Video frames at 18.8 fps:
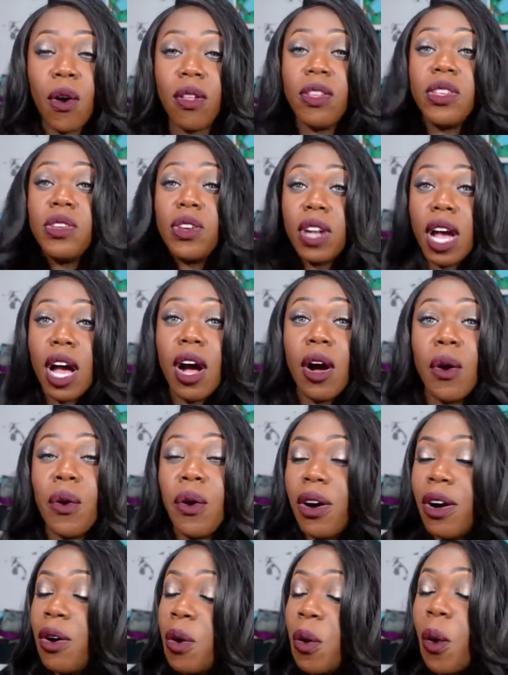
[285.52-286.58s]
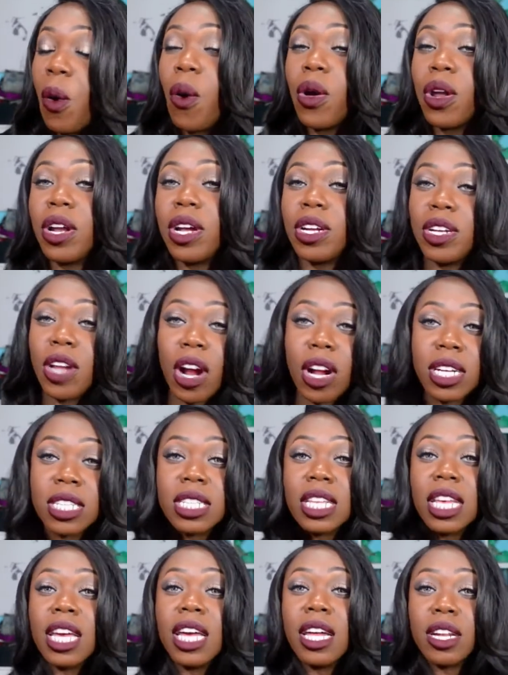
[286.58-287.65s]
you know, on a
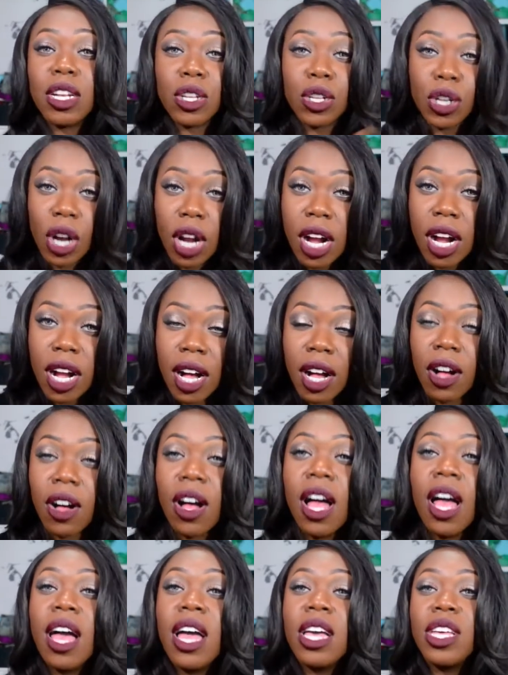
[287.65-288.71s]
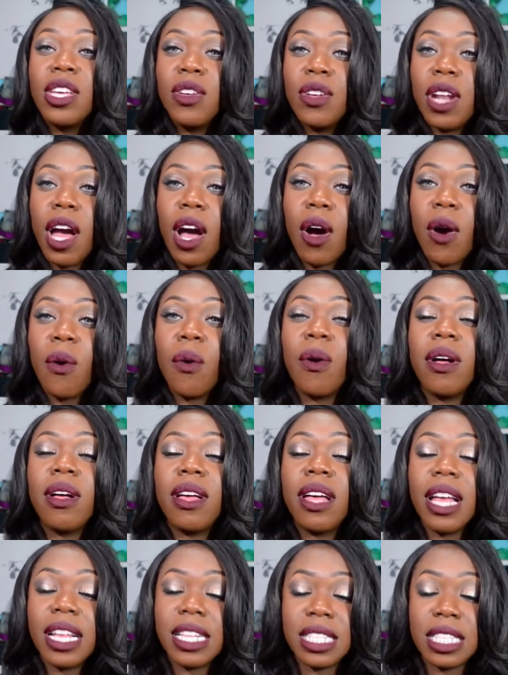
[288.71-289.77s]
dark-skinned girl, you know,
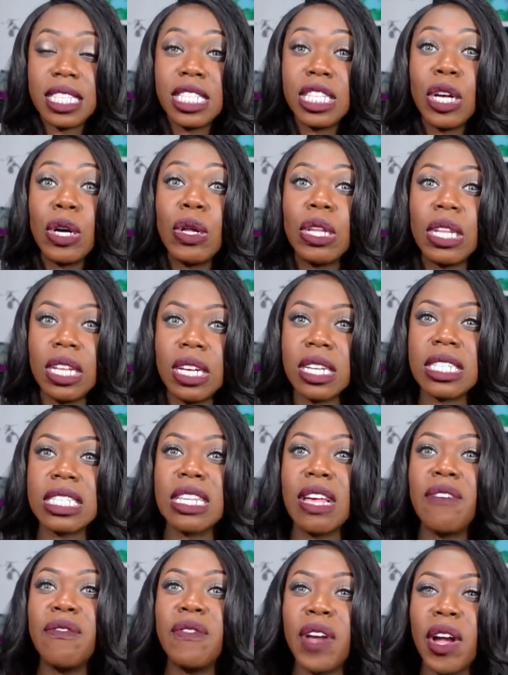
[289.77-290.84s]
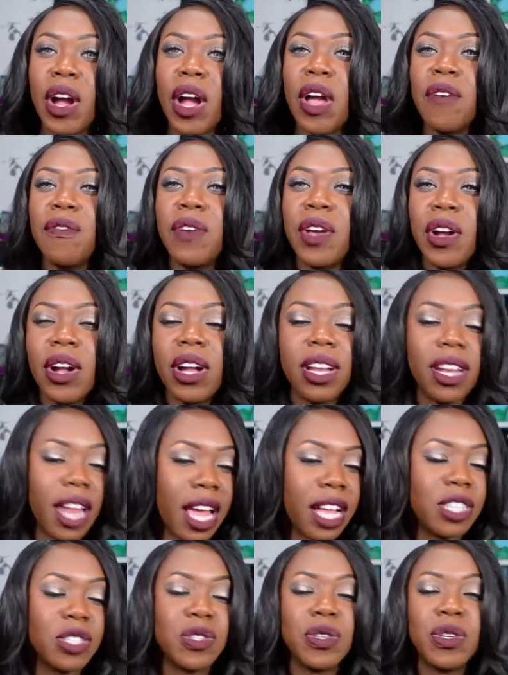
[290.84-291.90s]
it still looks very, very
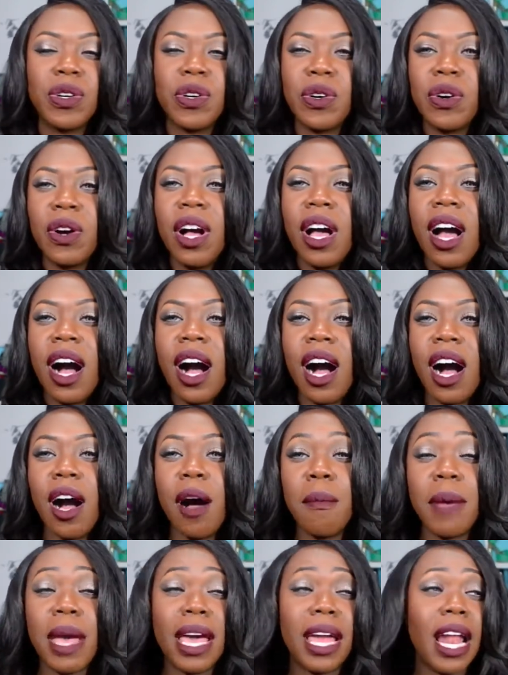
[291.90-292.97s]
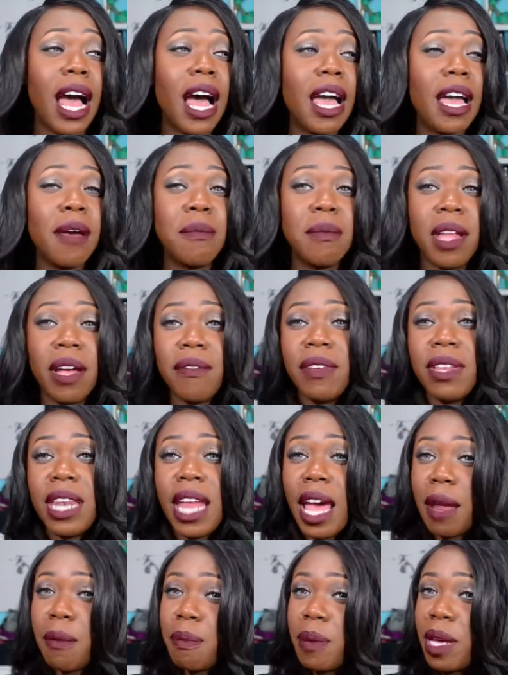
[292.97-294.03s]
natural, and I am loving that.